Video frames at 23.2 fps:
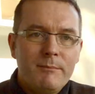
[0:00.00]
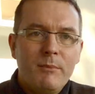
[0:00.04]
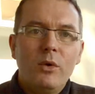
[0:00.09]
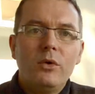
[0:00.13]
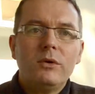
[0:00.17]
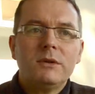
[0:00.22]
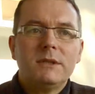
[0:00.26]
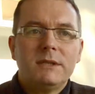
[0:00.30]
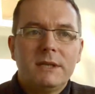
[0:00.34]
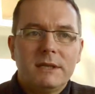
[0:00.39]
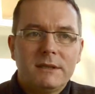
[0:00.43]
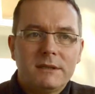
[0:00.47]

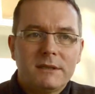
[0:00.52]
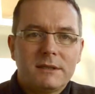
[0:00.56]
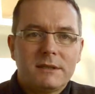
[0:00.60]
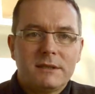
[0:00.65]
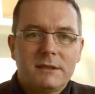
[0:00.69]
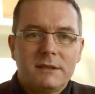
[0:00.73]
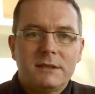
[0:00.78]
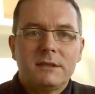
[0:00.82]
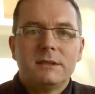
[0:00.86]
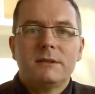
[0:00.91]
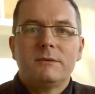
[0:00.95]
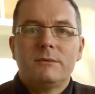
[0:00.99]
most
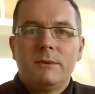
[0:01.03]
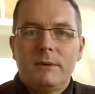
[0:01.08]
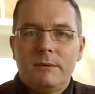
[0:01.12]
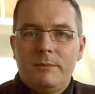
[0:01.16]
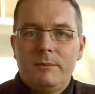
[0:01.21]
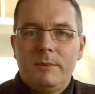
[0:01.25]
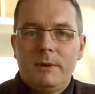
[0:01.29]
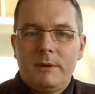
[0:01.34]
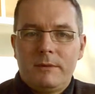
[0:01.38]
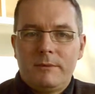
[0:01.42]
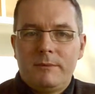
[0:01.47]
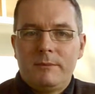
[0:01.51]
instances
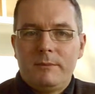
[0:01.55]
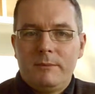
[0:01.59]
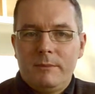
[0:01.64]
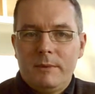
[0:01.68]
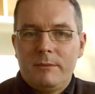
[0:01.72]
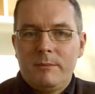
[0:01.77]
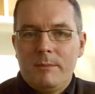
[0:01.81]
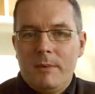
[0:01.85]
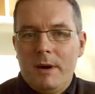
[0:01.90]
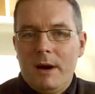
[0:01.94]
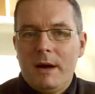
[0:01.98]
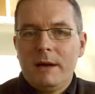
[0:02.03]

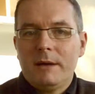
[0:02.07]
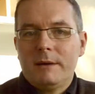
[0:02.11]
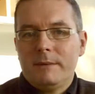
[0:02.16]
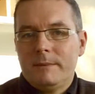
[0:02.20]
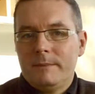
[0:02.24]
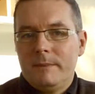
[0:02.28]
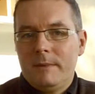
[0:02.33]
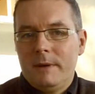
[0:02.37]
with my